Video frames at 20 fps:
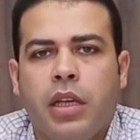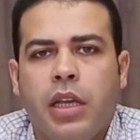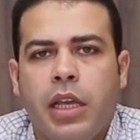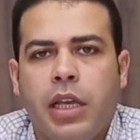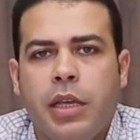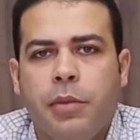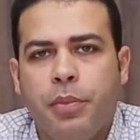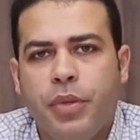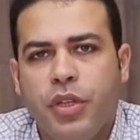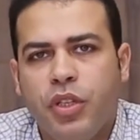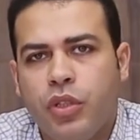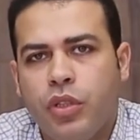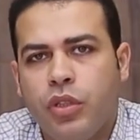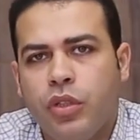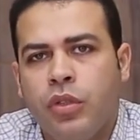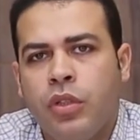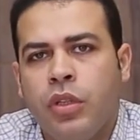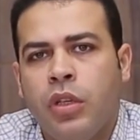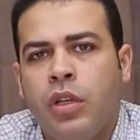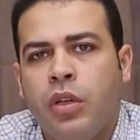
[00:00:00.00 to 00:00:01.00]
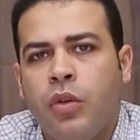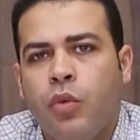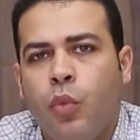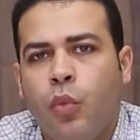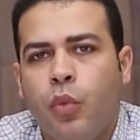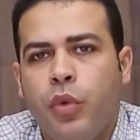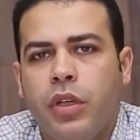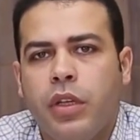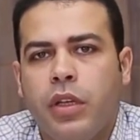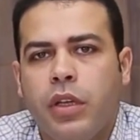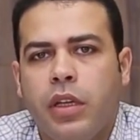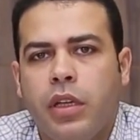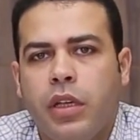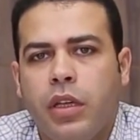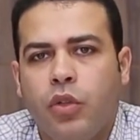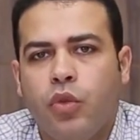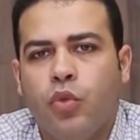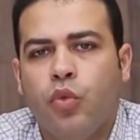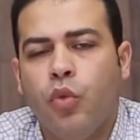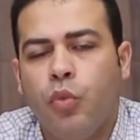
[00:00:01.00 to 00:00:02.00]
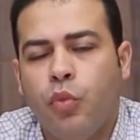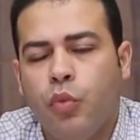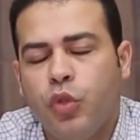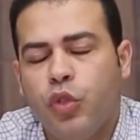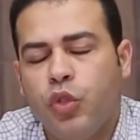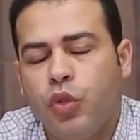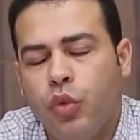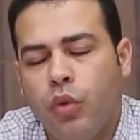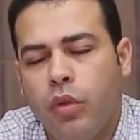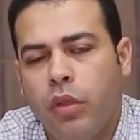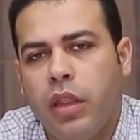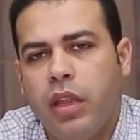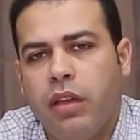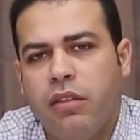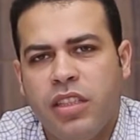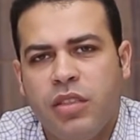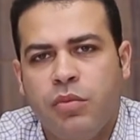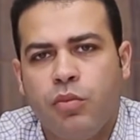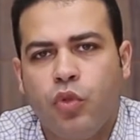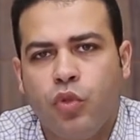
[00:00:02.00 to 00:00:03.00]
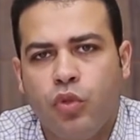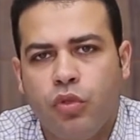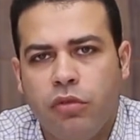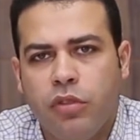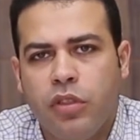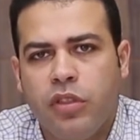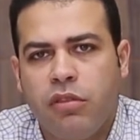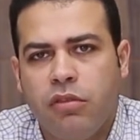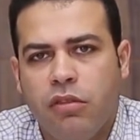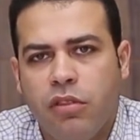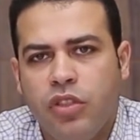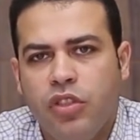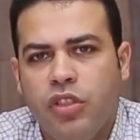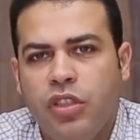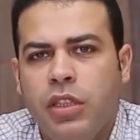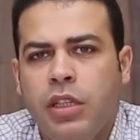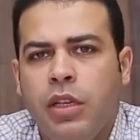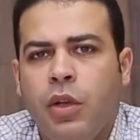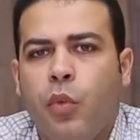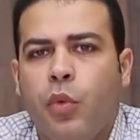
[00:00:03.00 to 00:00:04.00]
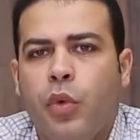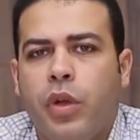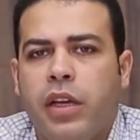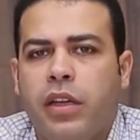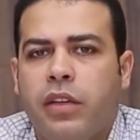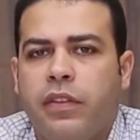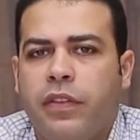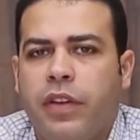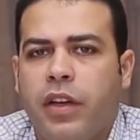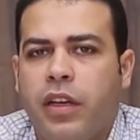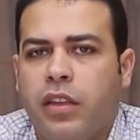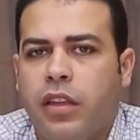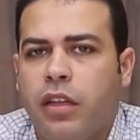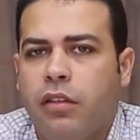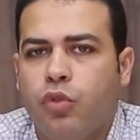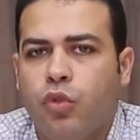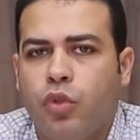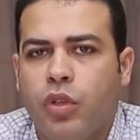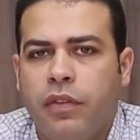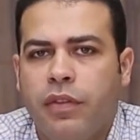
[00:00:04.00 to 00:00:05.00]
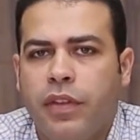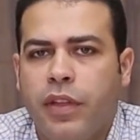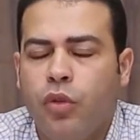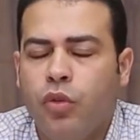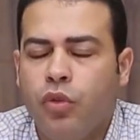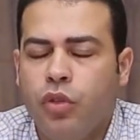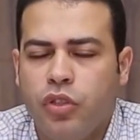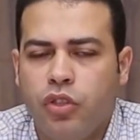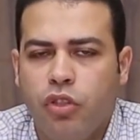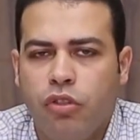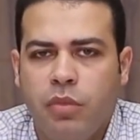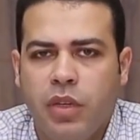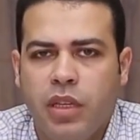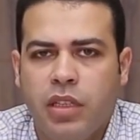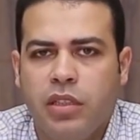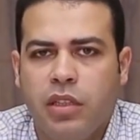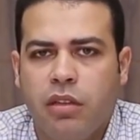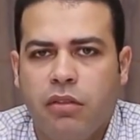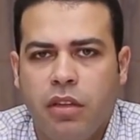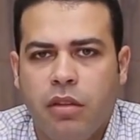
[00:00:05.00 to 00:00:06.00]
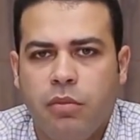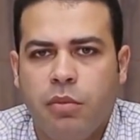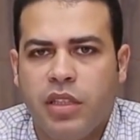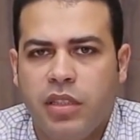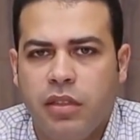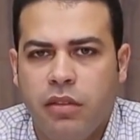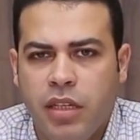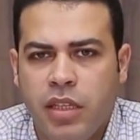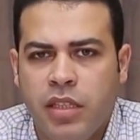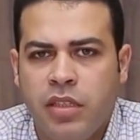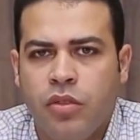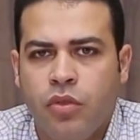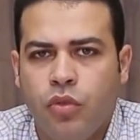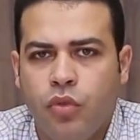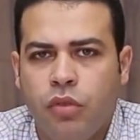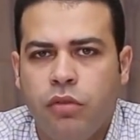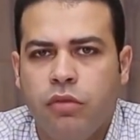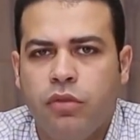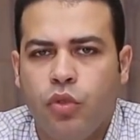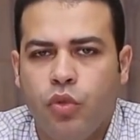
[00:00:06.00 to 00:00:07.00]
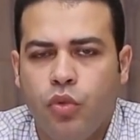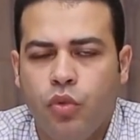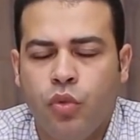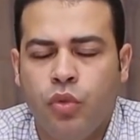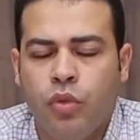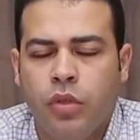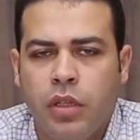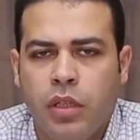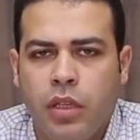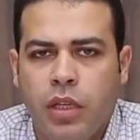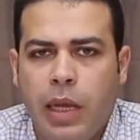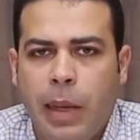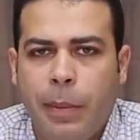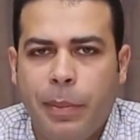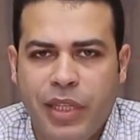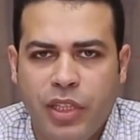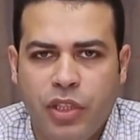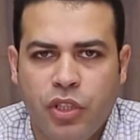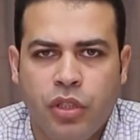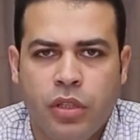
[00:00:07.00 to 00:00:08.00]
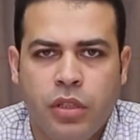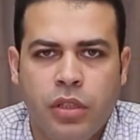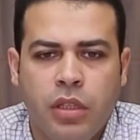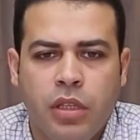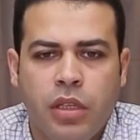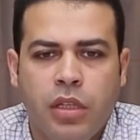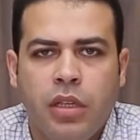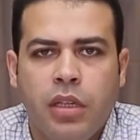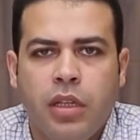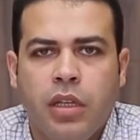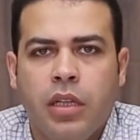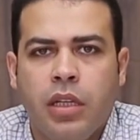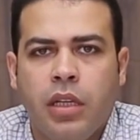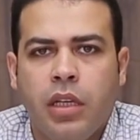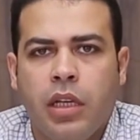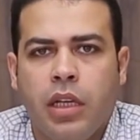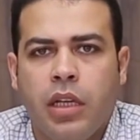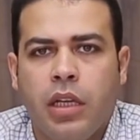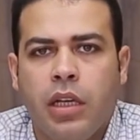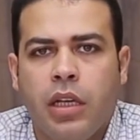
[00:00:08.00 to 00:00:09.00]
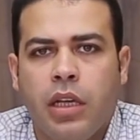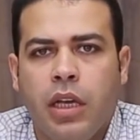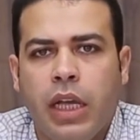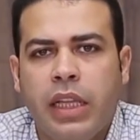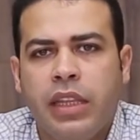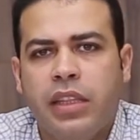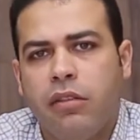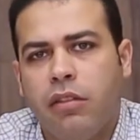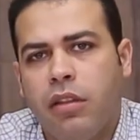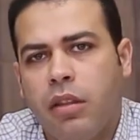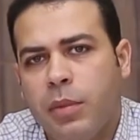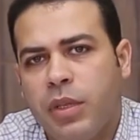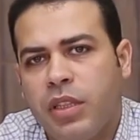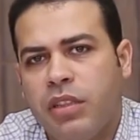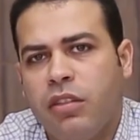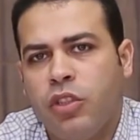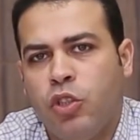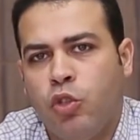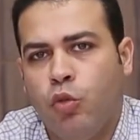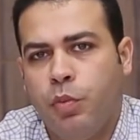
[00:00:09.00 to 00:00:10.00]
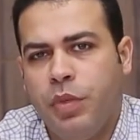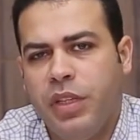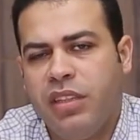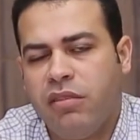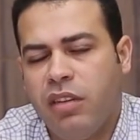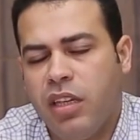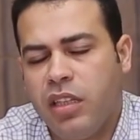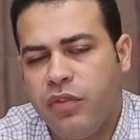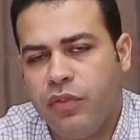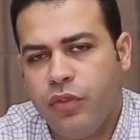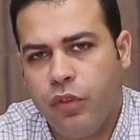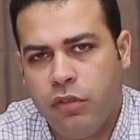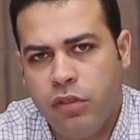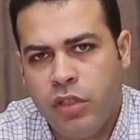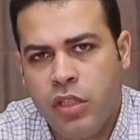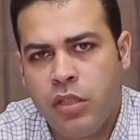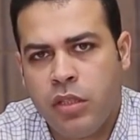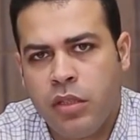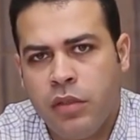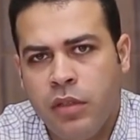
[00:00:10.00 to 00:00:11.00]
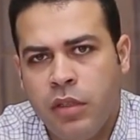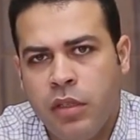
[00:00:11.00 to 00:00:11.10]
In patients in whom we choose the rhythm control strategy, we have either to give a long-term antiarrhythmic drugs or to do ablation. Antiarrhythmic drugs should be tried first